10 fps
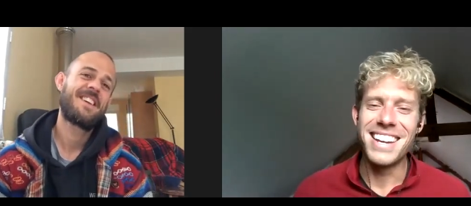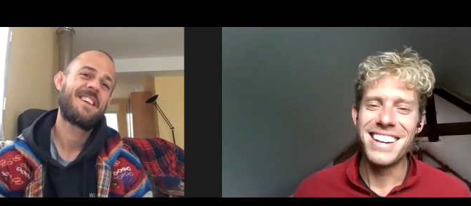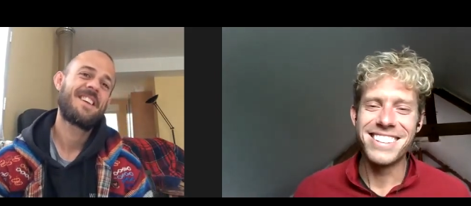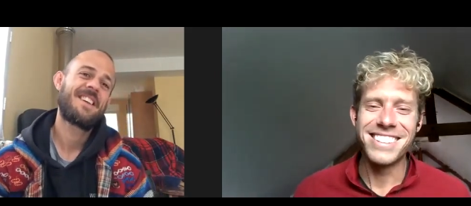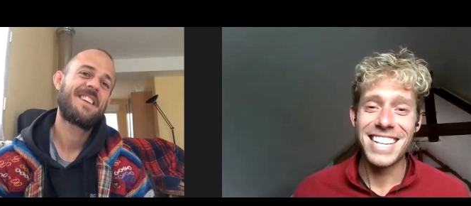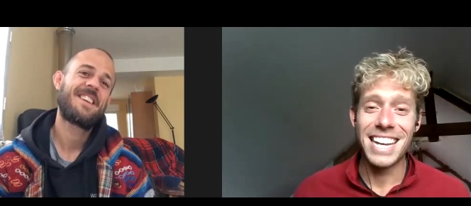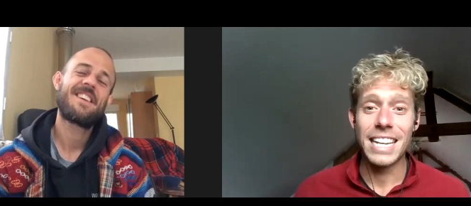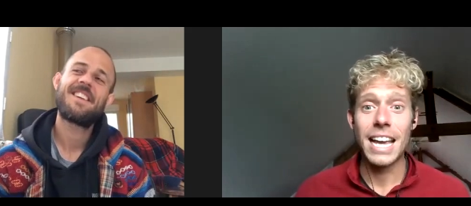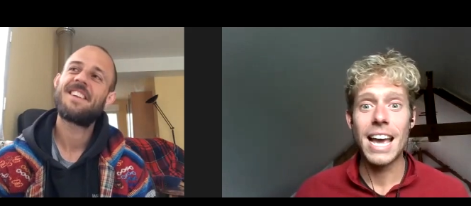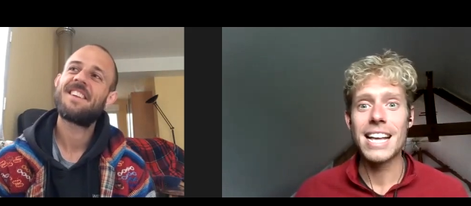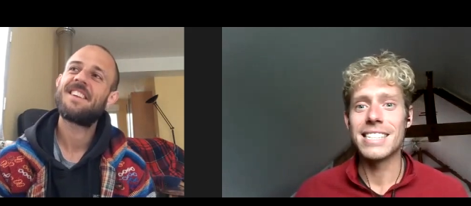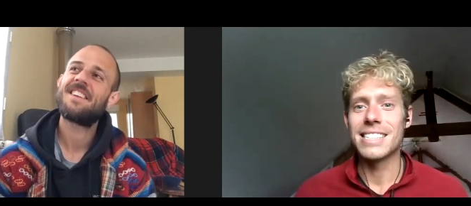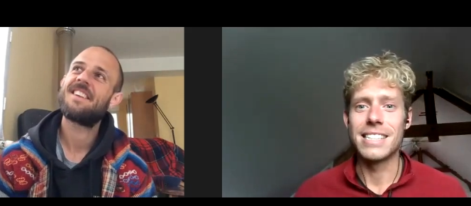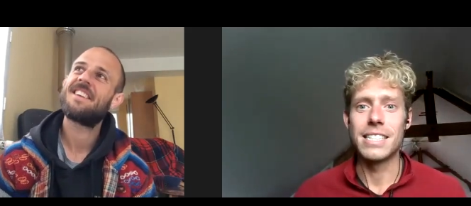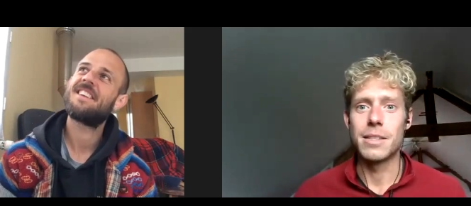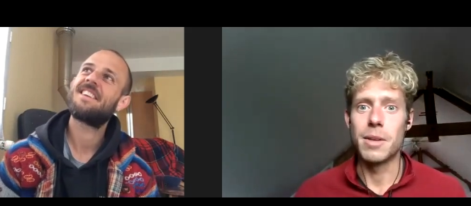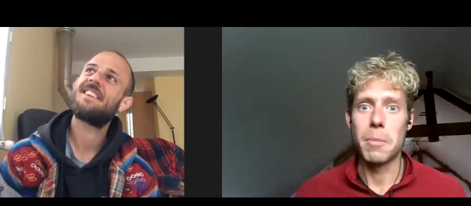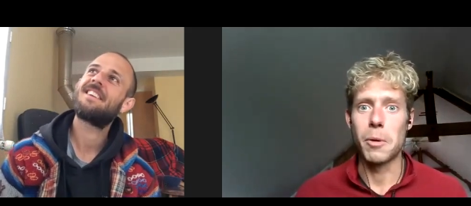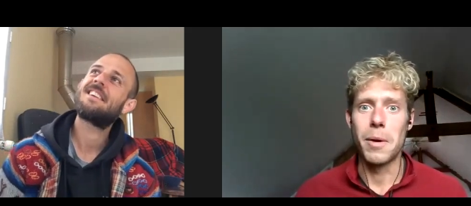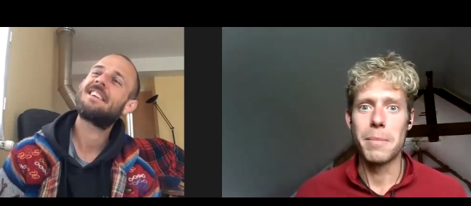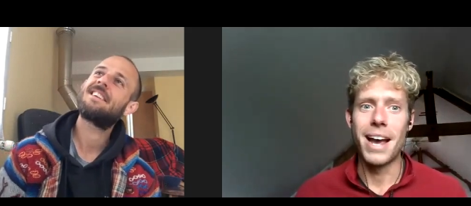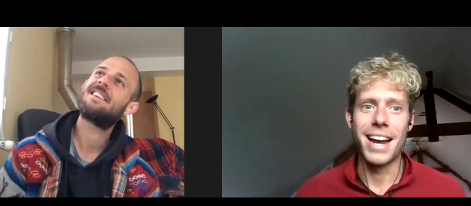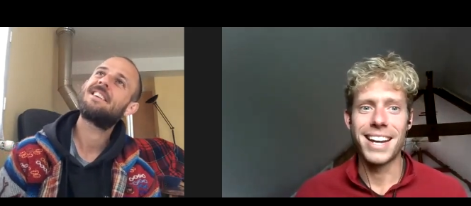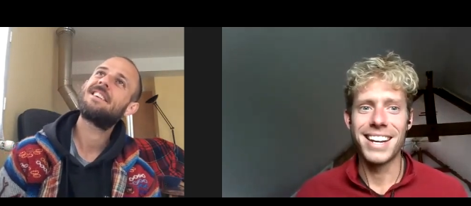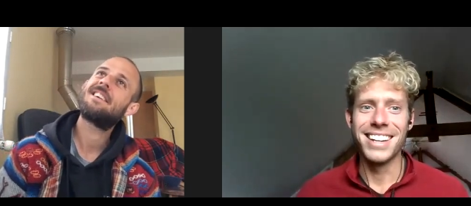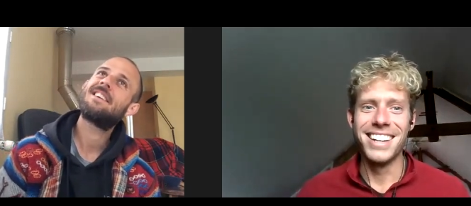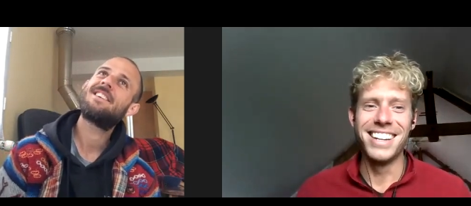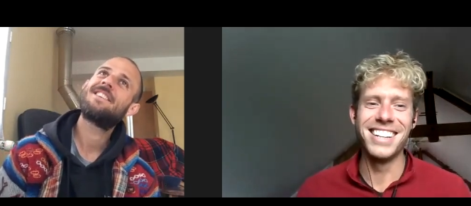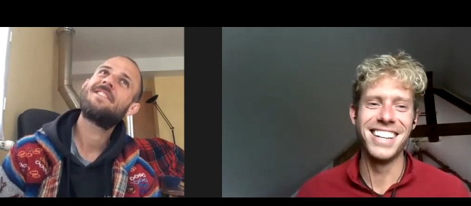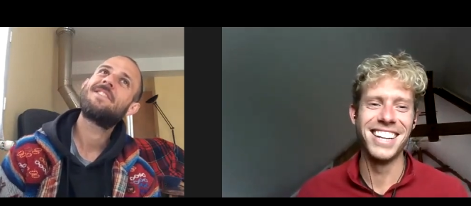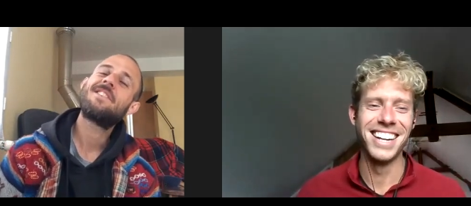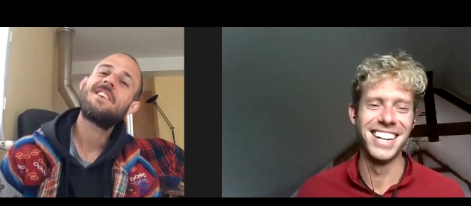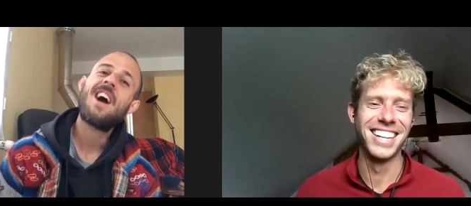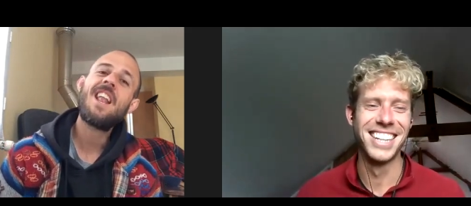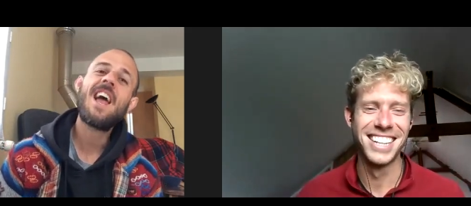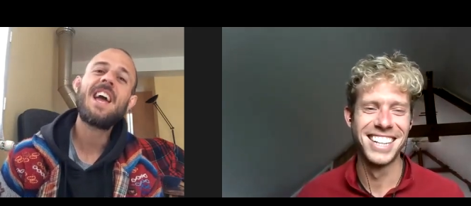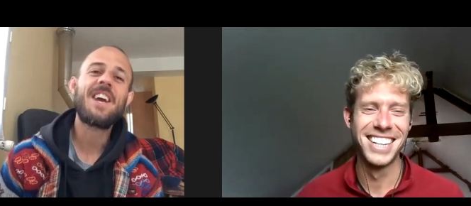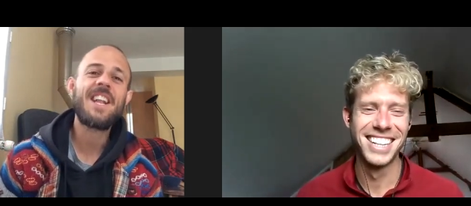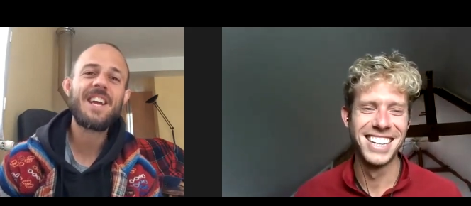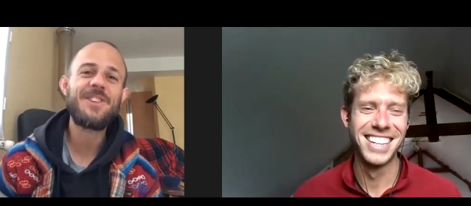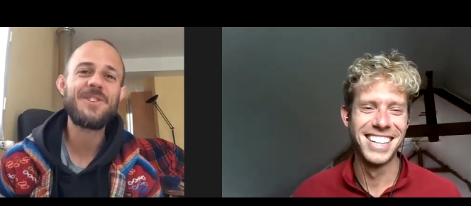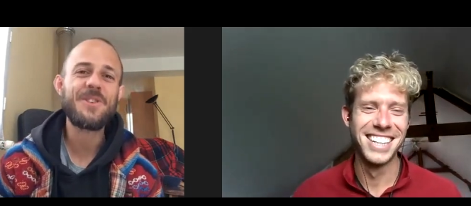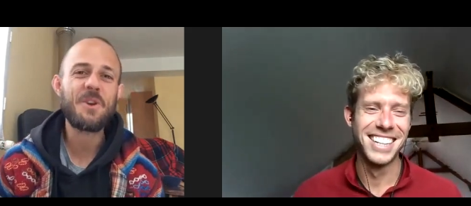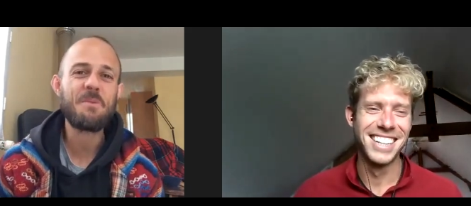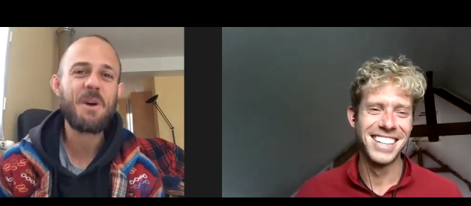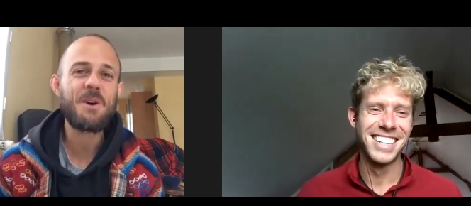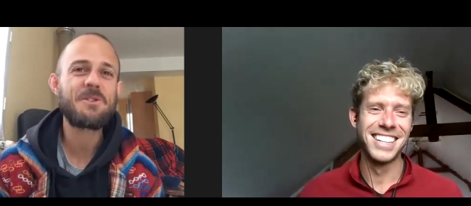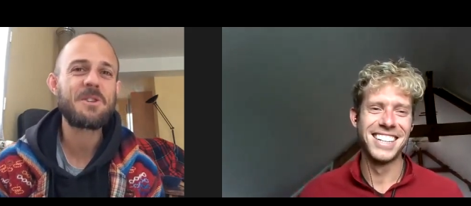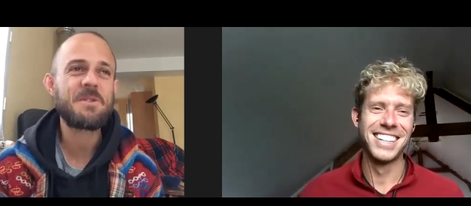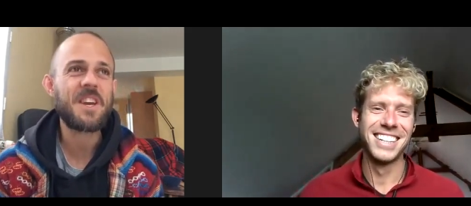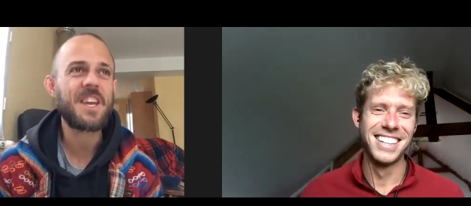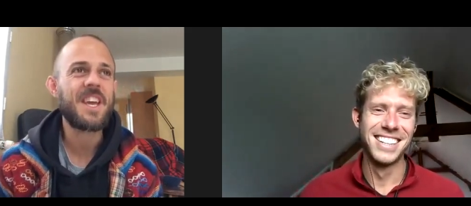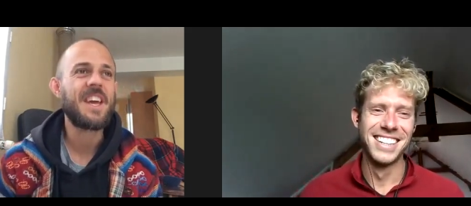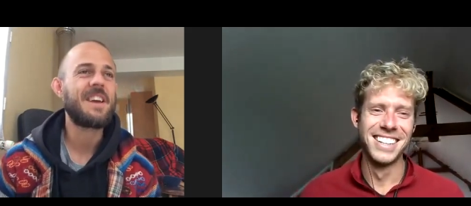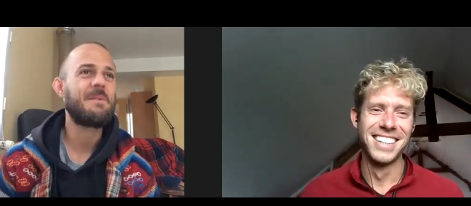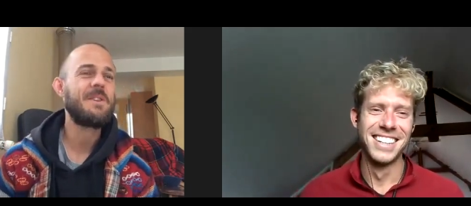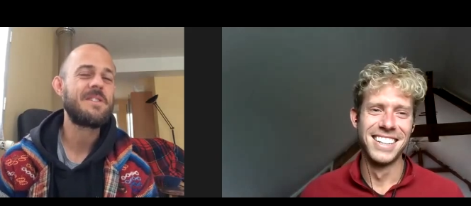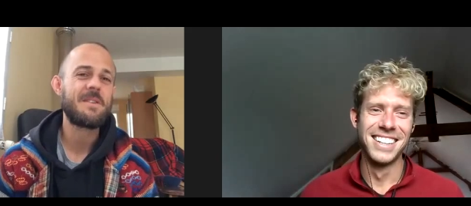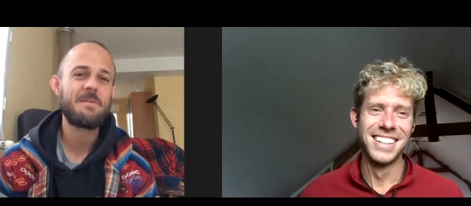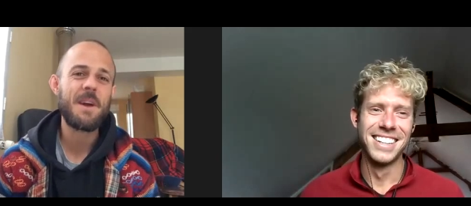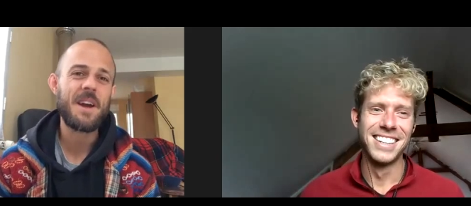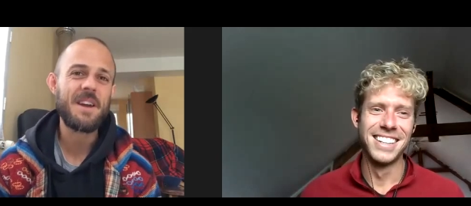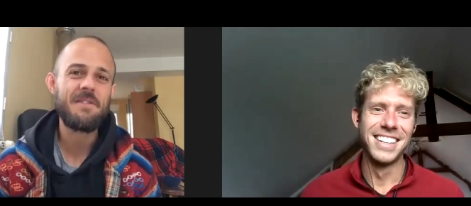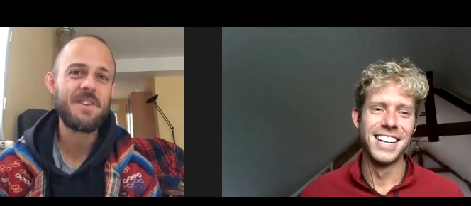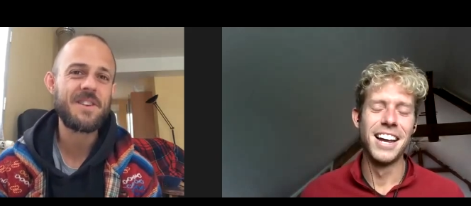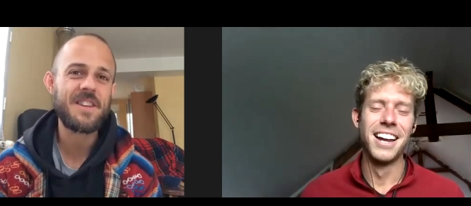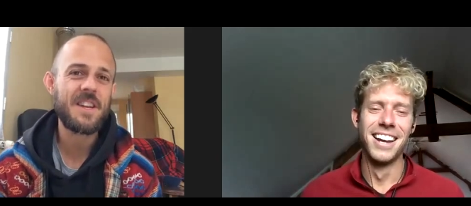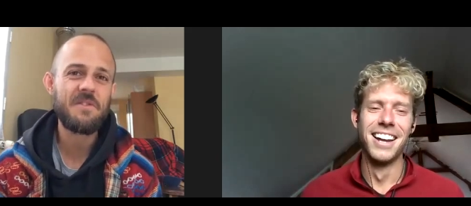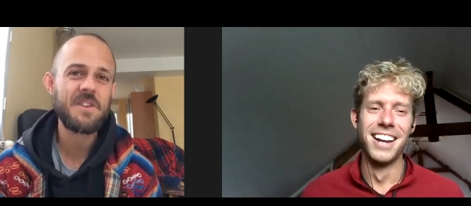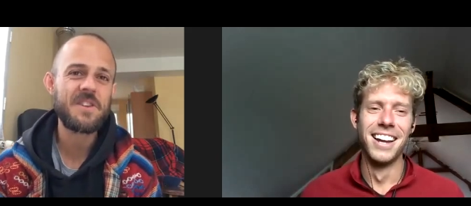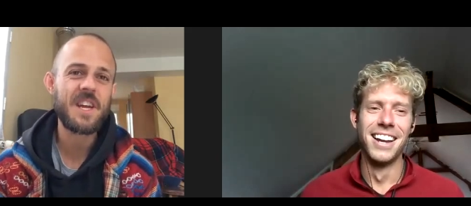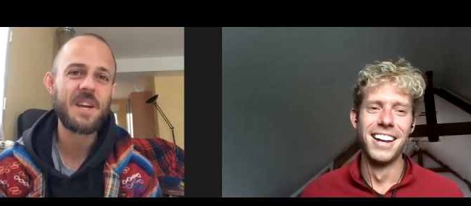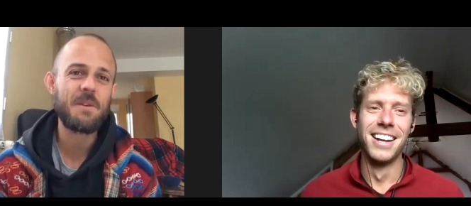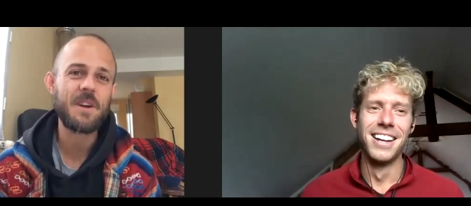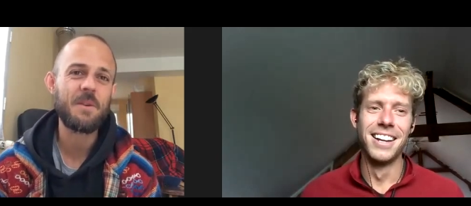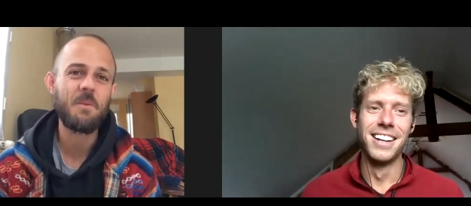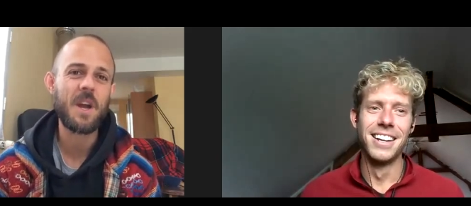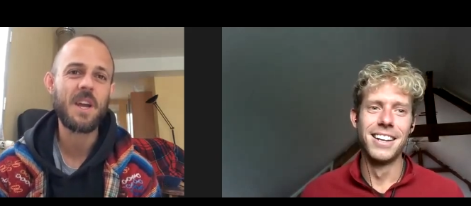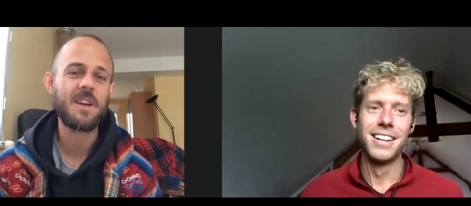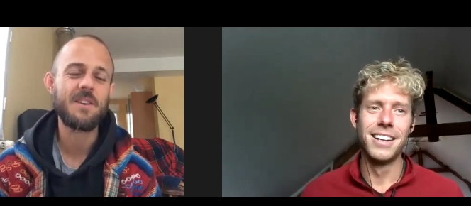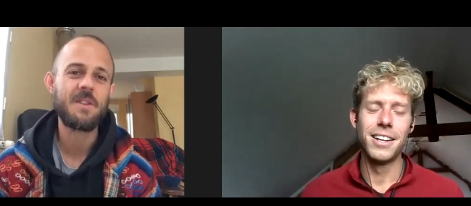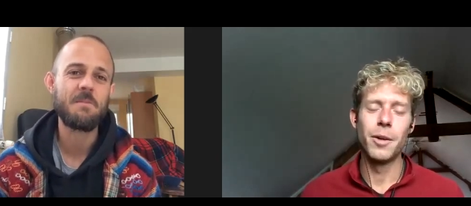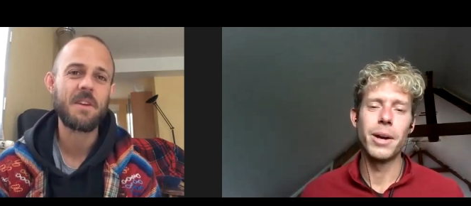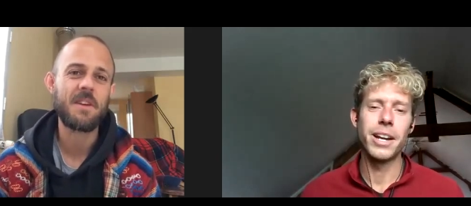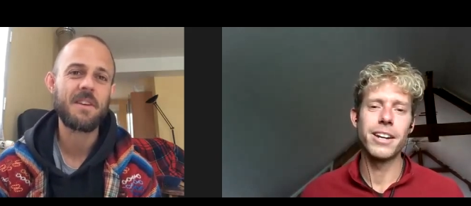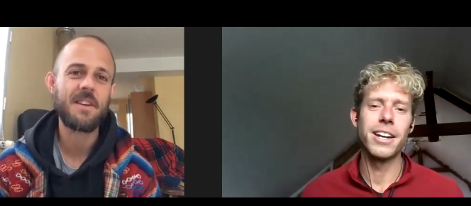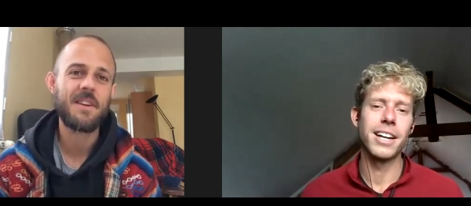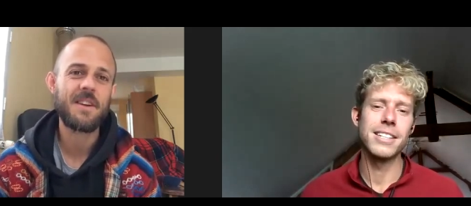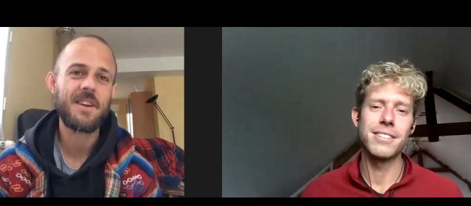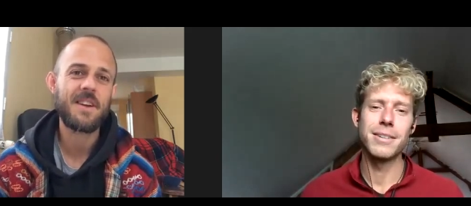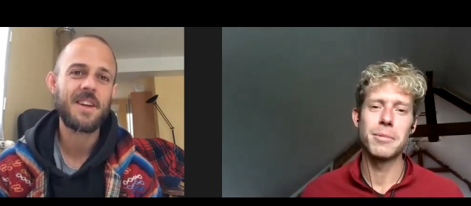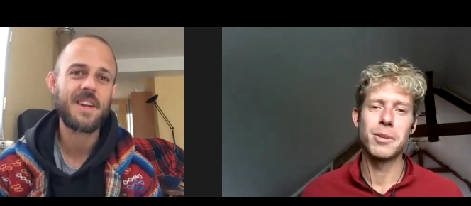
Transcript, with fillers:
Speaker 1: bed, you're just like, yes, yes, I'm going back.
Speaker 2: I like, I like your post. It was like, what is about every every day we awake or something.
Speaker 1: Awakening is every